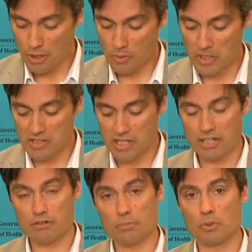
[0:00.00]

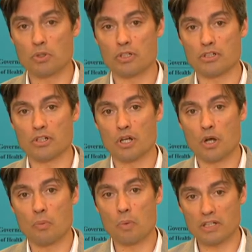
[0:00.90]
Queensland reported
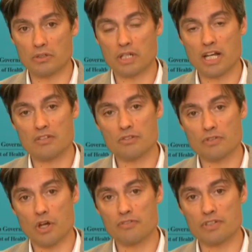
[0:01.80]
one new case
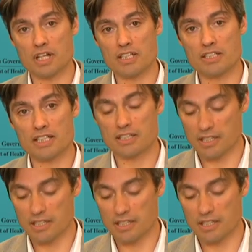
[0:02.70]
of COVID 19,